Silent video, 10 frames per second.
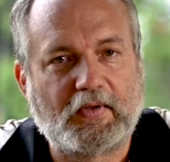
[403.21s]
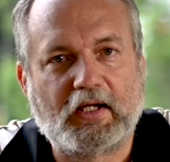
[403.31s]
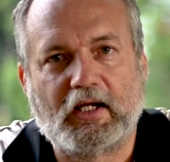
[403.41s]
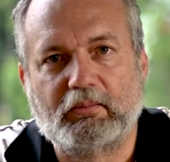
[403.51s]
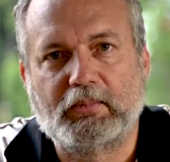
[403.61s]

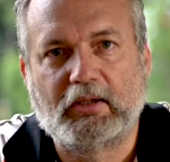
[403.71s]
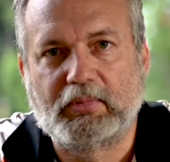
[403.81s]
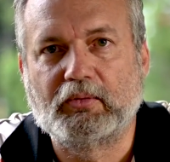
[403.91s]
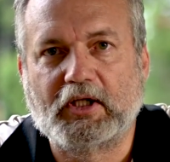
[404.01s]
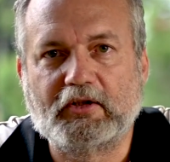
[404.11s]
and
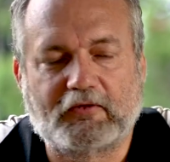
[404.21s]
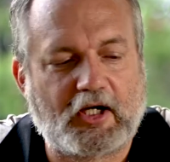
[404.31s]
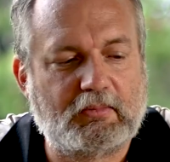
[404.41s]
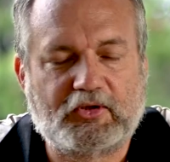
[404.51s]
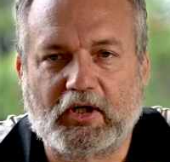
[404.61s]
build each
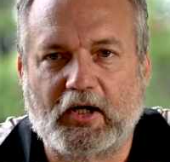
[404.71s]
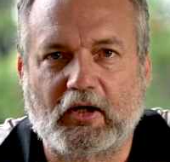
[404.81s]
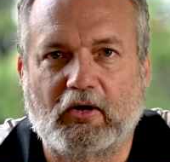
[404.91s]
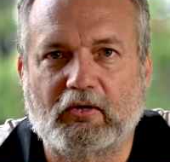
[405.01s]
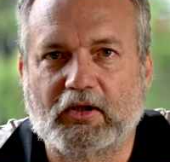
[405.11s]
frame as you're
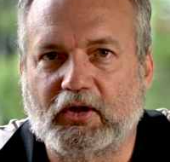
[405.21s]
going along.